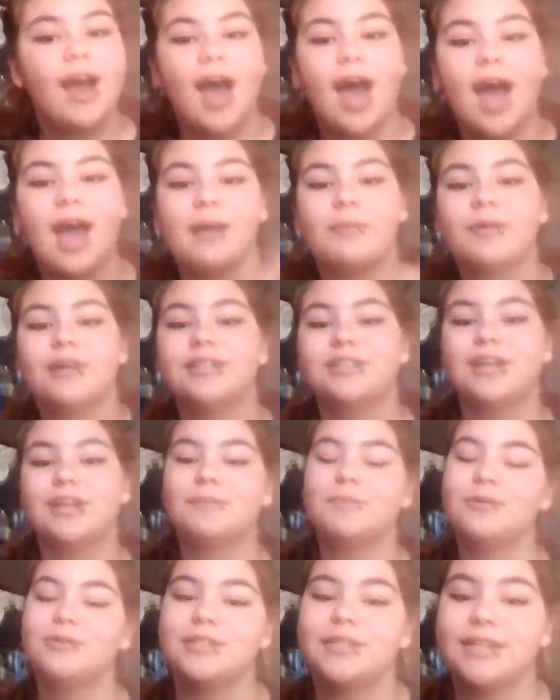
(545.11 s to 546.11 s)
I'm going to start
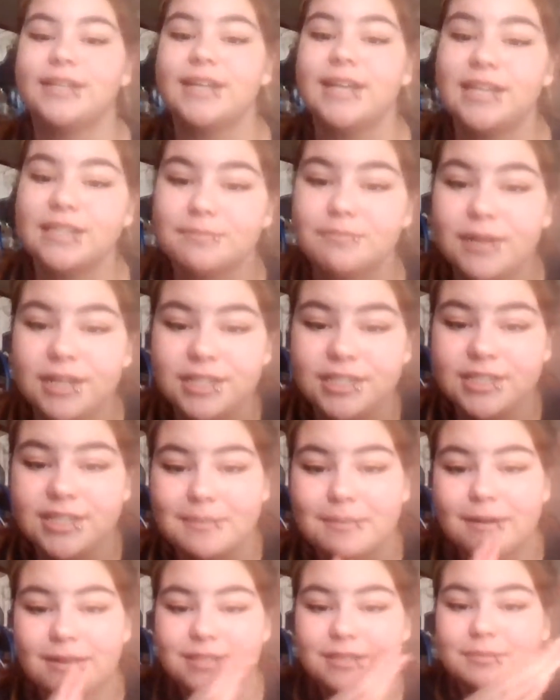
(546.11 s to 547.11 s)
posting as much as I
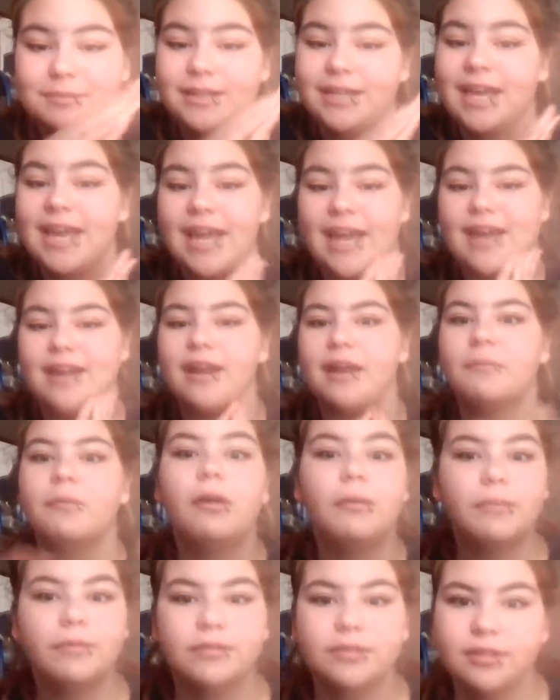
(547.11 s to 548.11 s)
possibly can. I'm
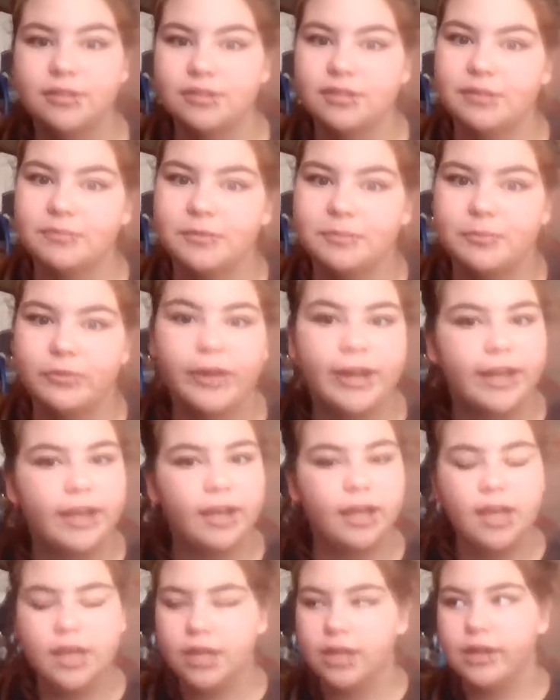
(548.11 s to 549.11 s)
almost on summer break,
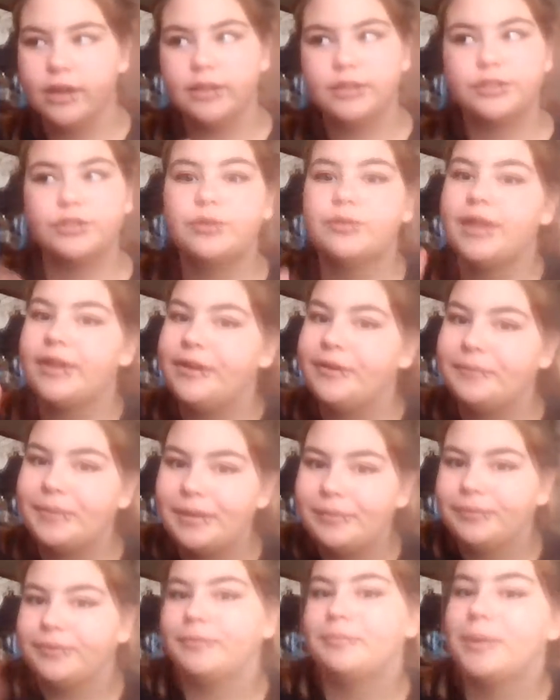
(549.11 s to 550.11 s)
so then I'll be
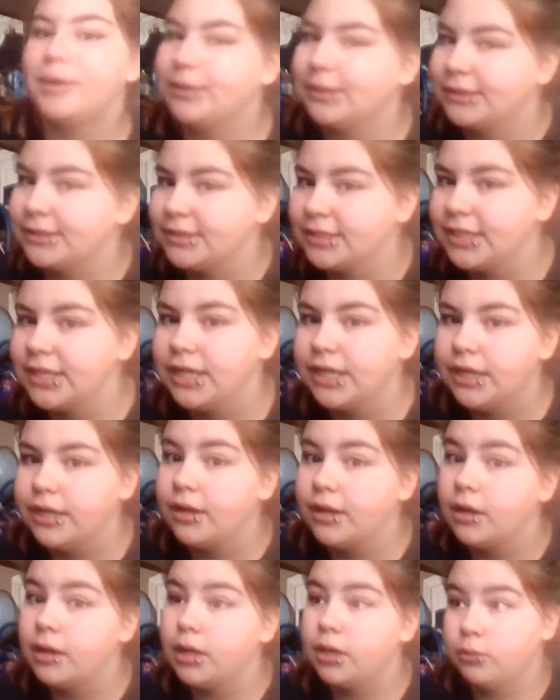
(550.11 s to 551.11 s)
able to post
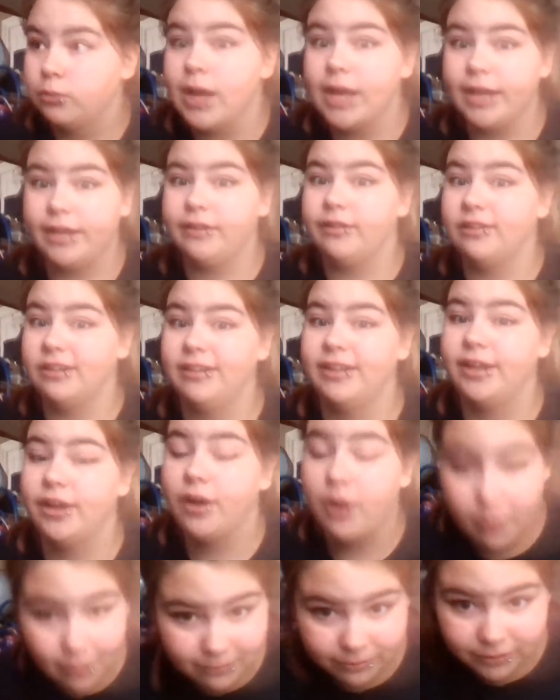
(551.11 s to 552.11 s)
regularly,
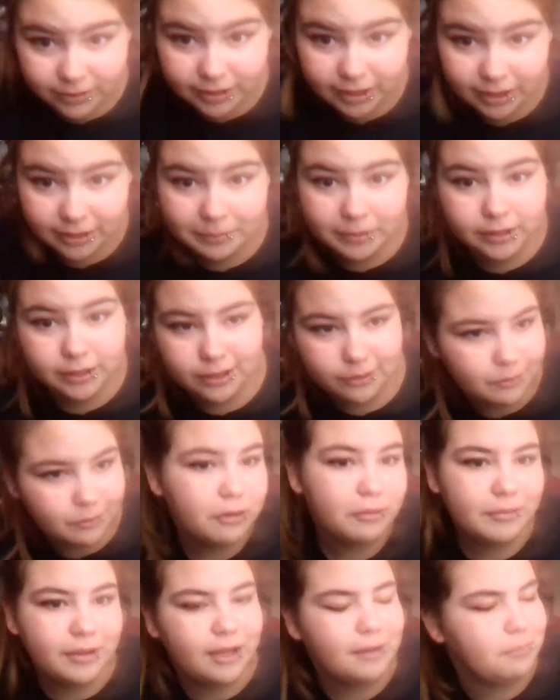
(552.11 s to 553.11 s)
hopefully, but you
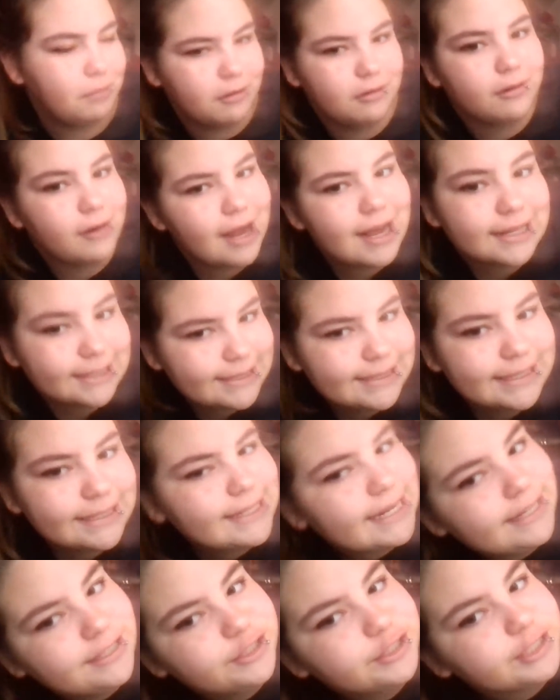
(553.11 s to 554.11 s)
know me,
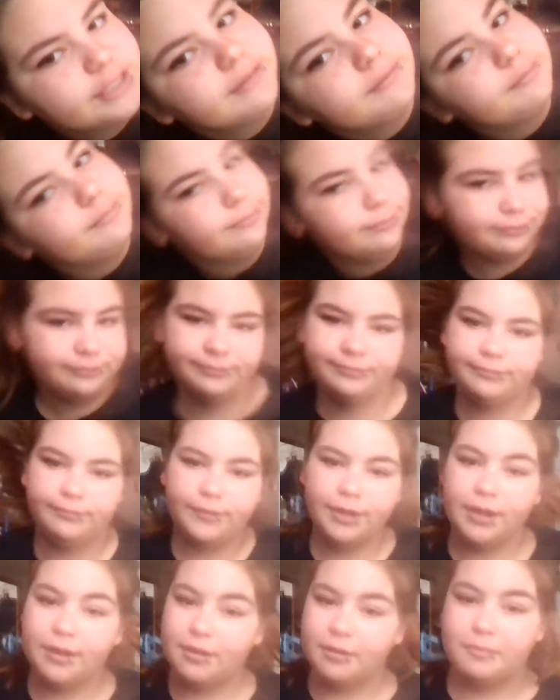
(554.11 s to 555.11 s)
procrastination.
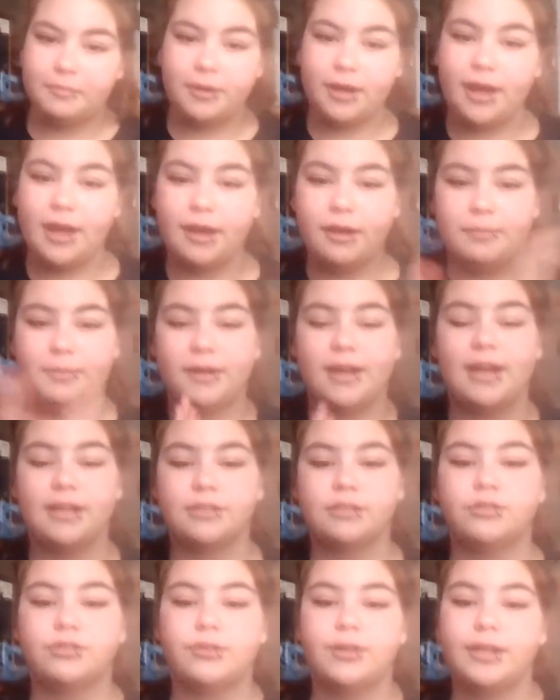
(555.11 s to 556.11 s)
But I hope you
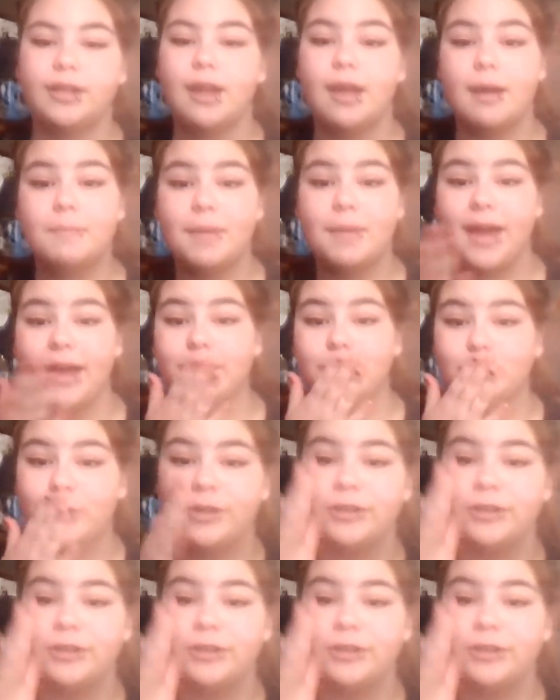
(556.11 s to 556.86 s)
guys enjoyed. Bye!